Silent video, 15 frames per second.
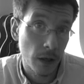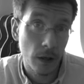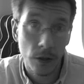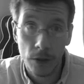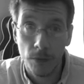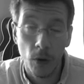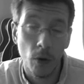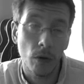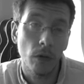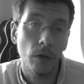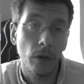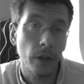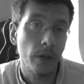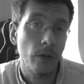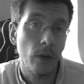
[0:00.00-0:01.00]
smoke, or
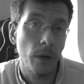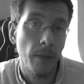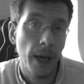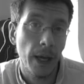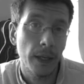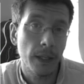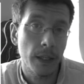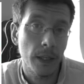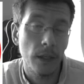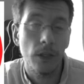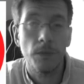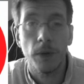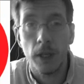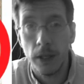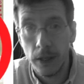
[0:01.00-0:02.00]
look at dirty
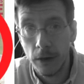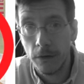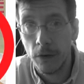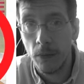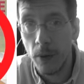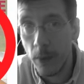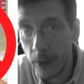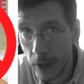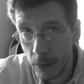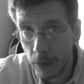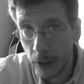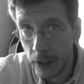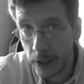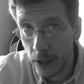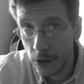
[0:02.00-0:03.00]
magazines, but he did forbid me to
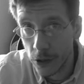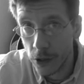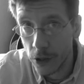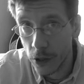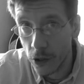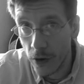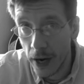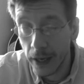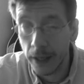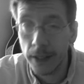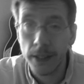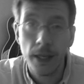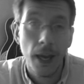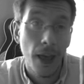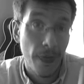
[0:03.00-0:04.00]
play Dungeons &
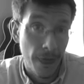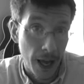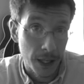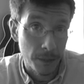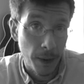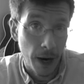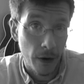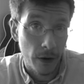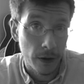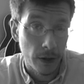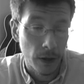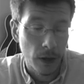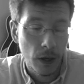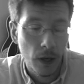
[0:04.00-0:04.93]
Dragons. That's parenting.